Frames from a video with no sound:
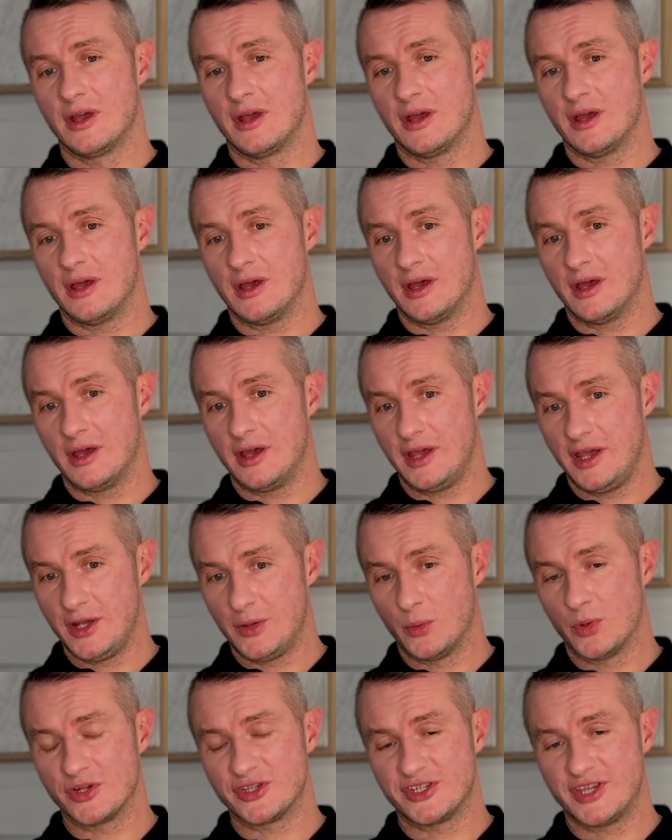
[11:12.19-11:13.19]
It
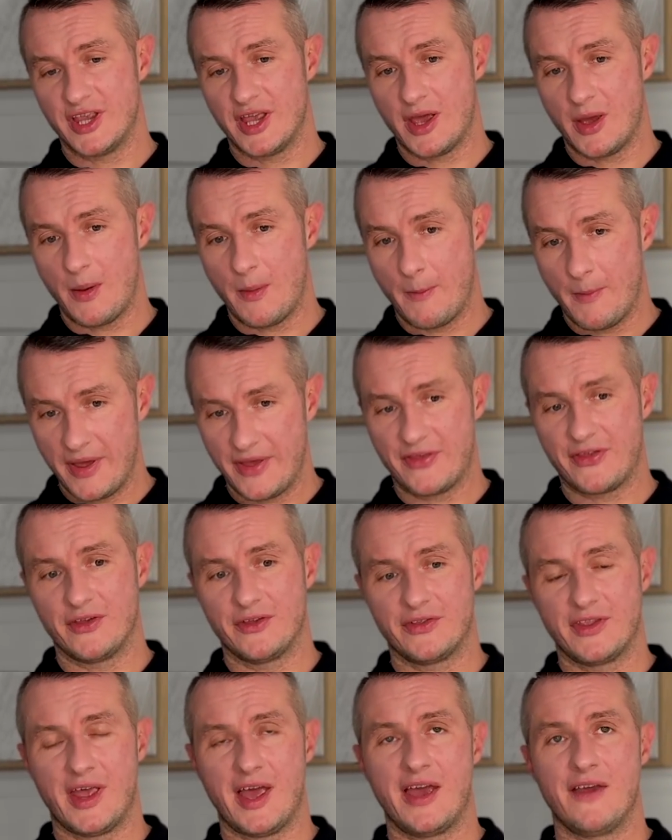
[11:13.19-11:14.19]
was the
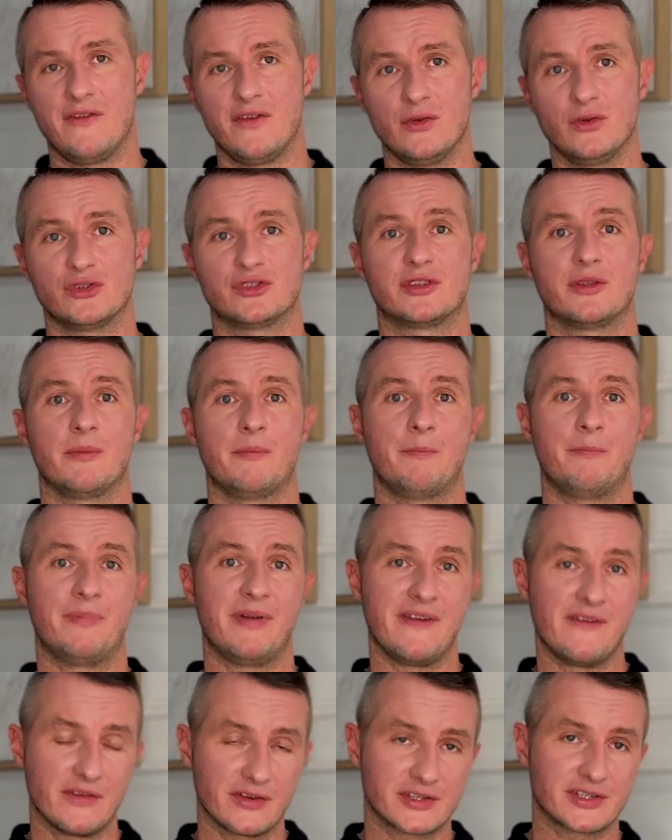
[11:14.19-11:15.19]
method I've used
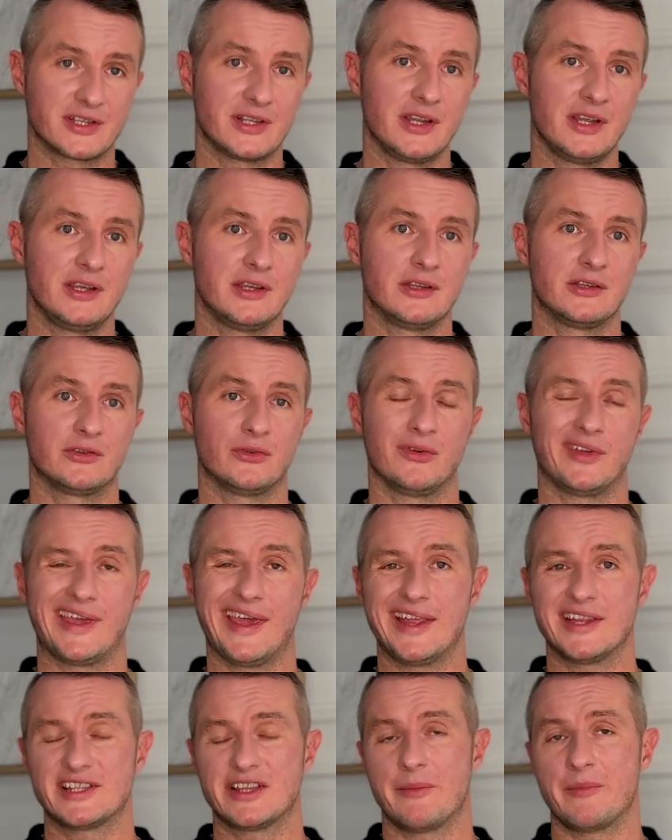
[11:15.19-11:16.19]
previously to
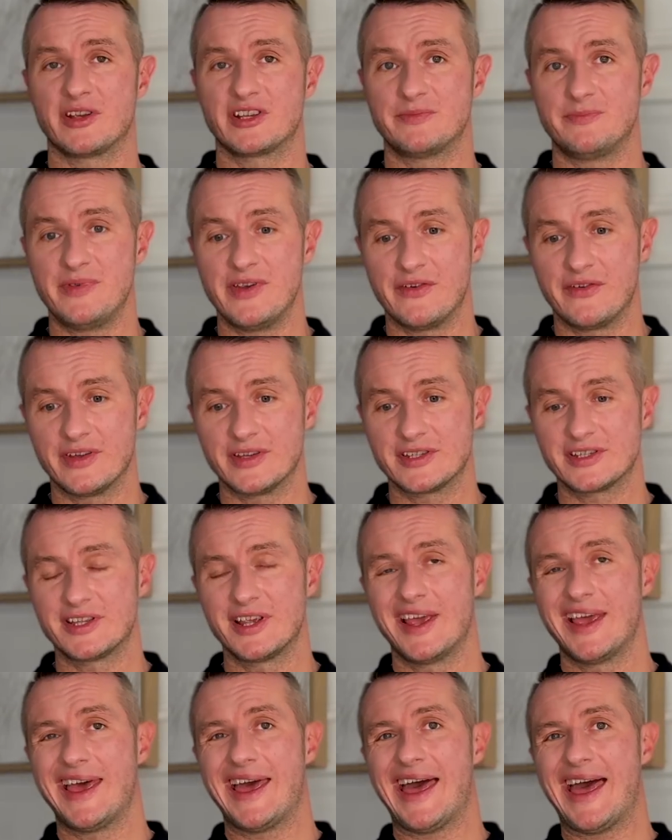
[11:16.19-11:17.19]
gain some experience,
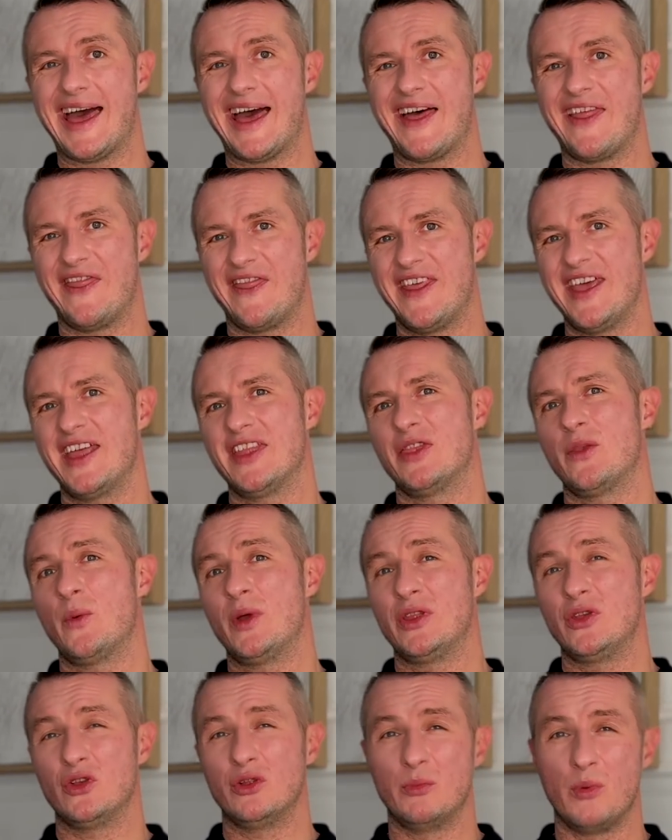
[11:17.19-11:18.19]
and then
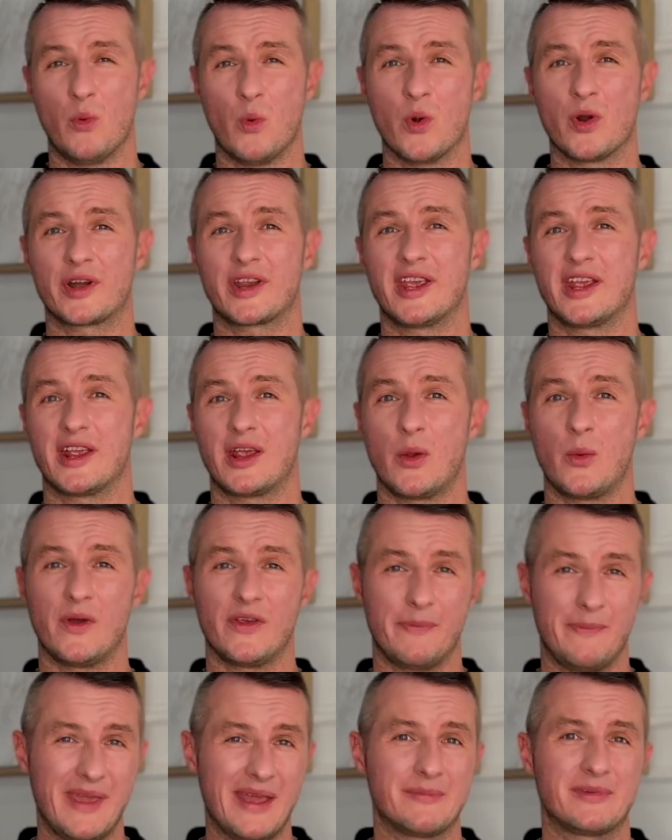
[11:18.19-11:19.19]
when you'll be working
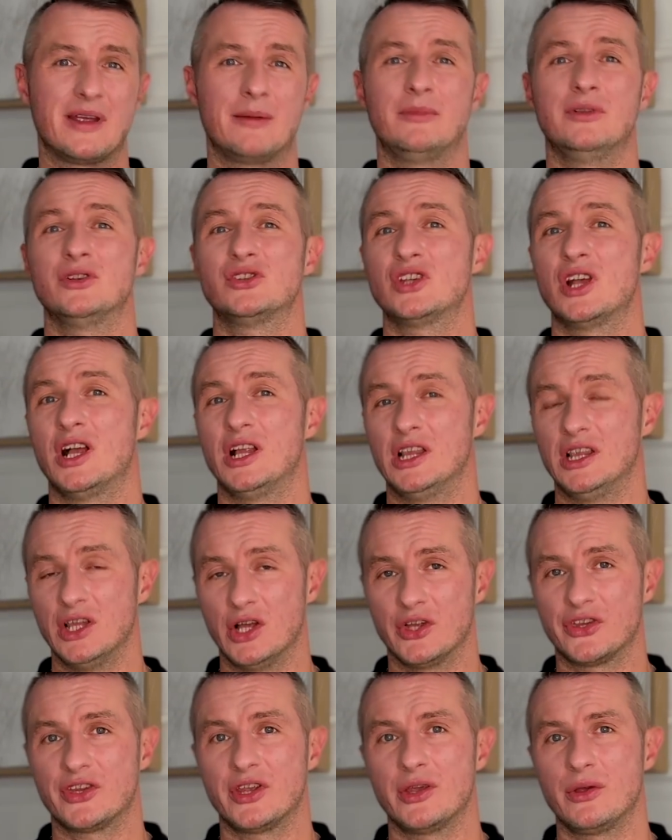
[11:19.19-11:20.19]
with BMWs a
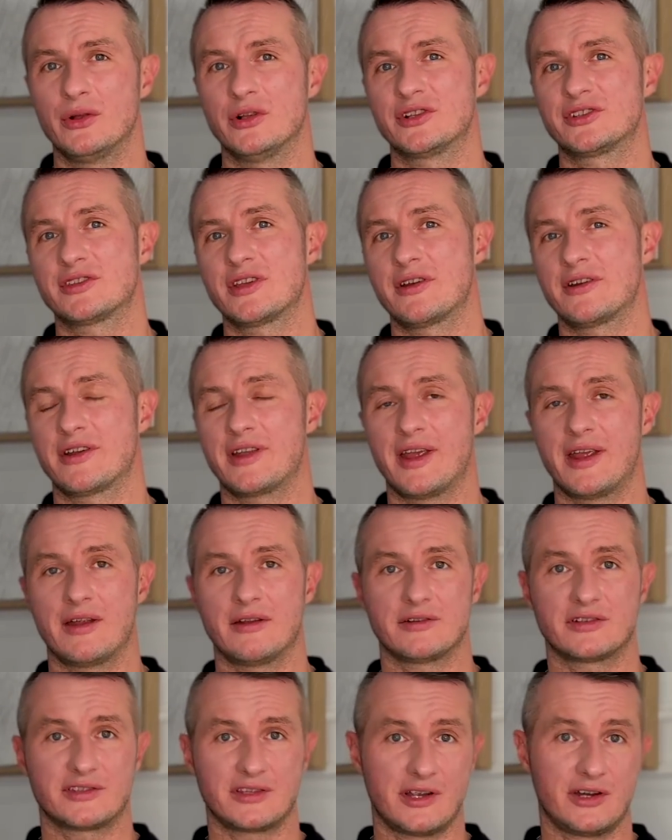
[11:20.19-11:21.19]
lot, you'll start
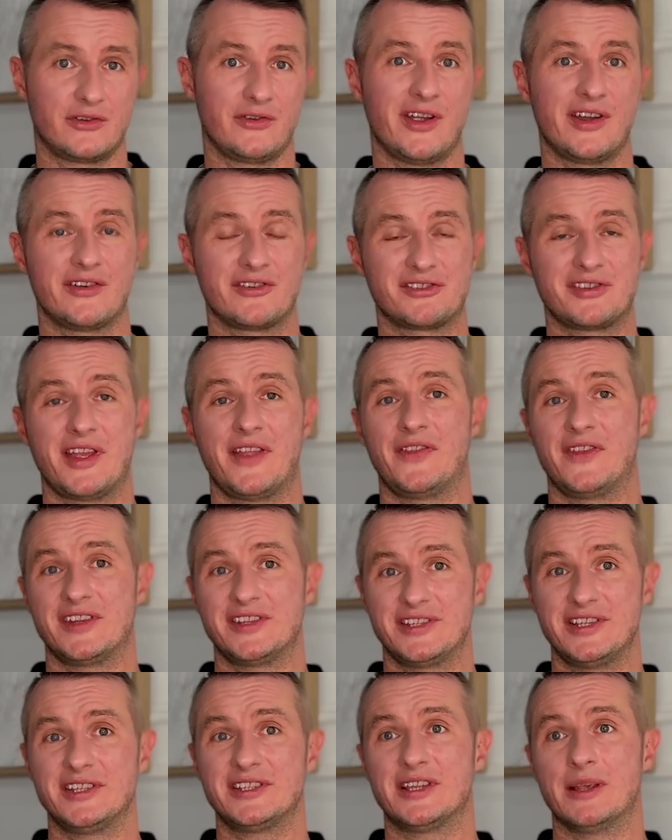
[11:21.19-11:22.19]
to understand the
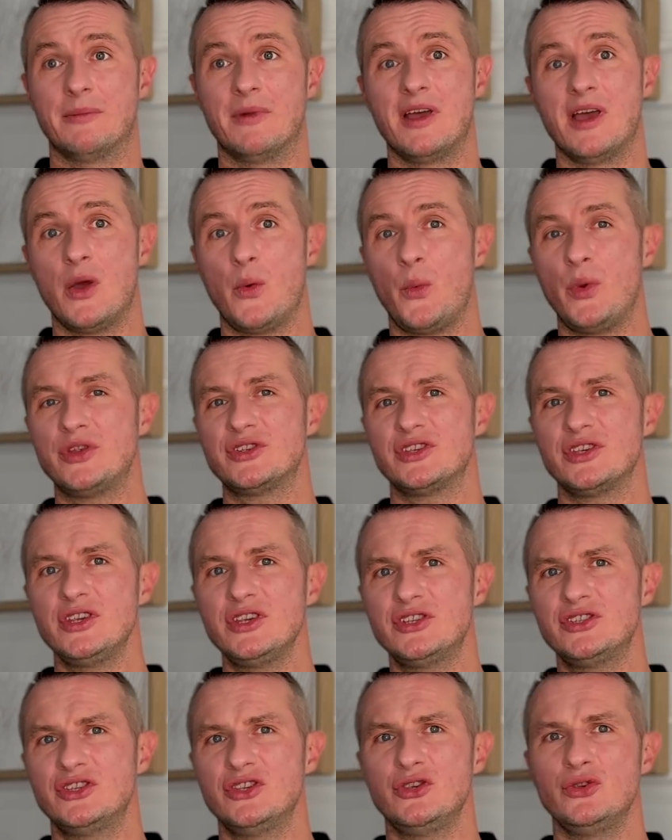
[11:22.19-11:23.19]
system, which
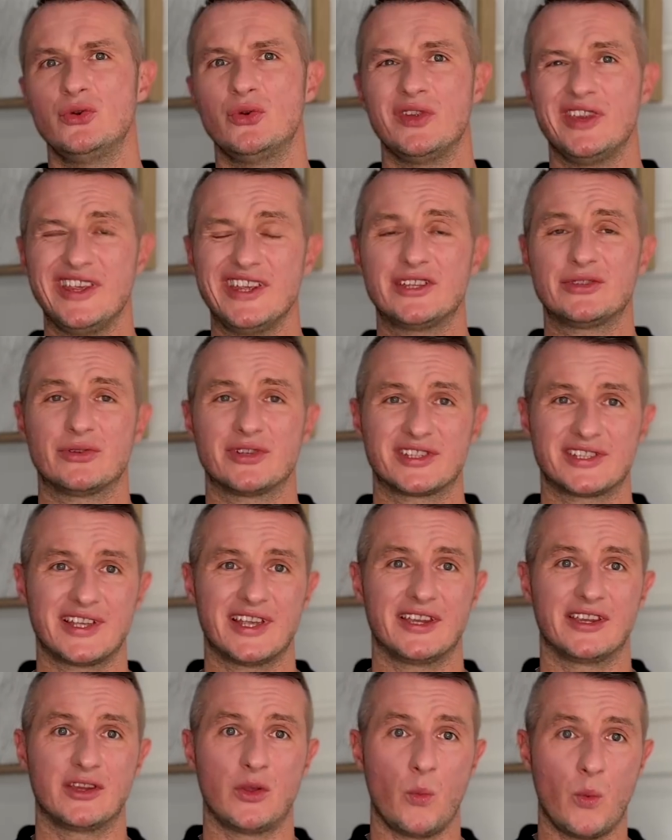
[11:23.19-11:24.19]
ECU needs to
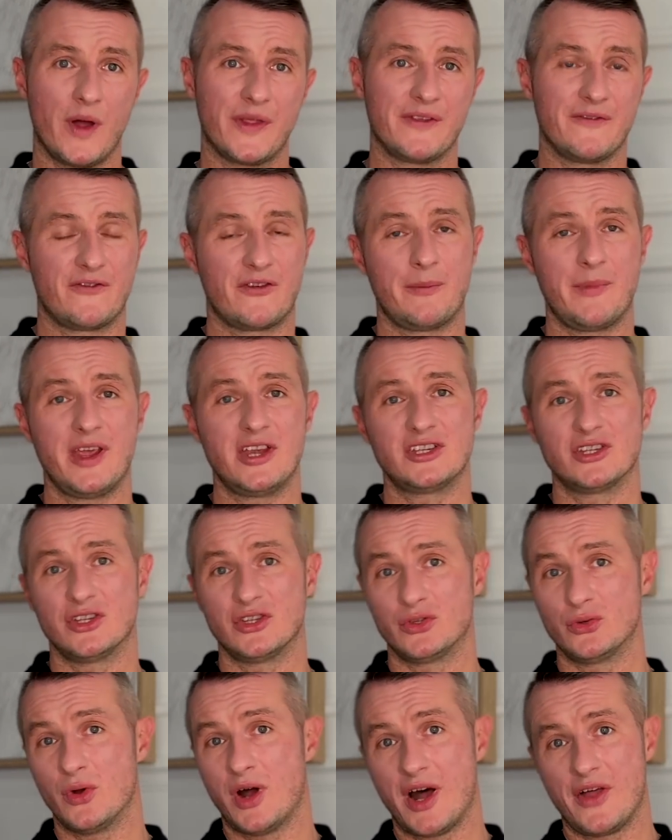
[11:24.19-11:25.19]
send what
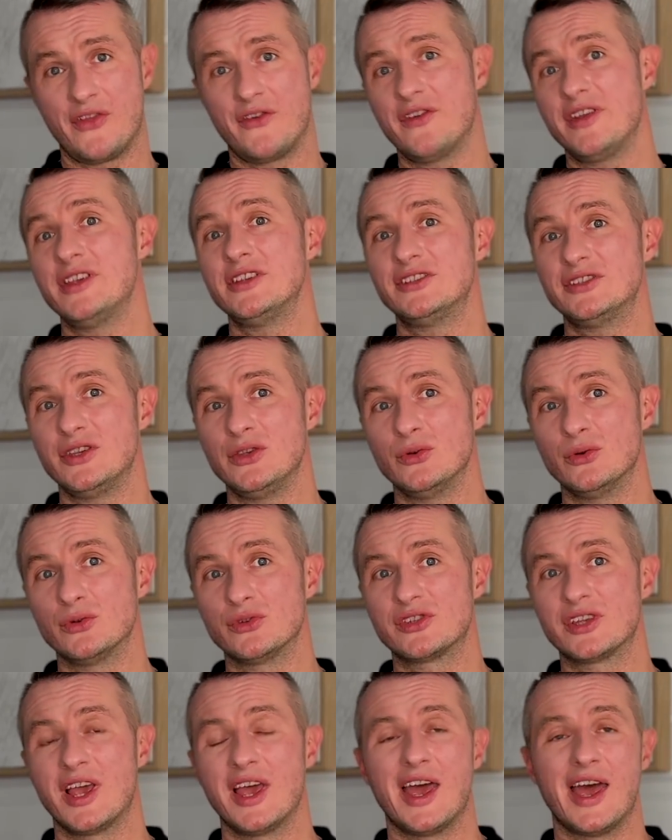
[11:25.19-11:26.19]
information to other
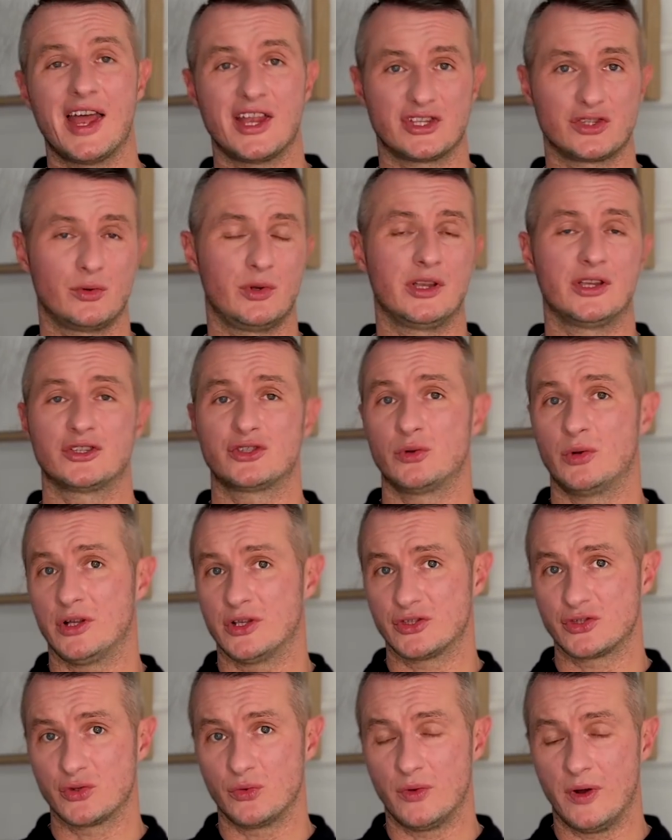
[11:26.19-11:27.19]
ECUs, and so on, so
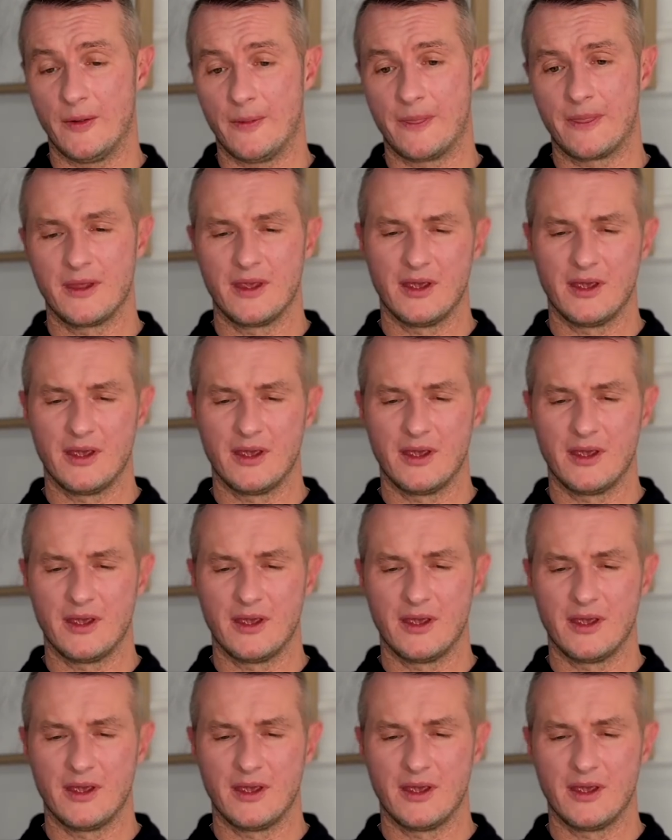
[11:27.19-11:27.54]
on, so on.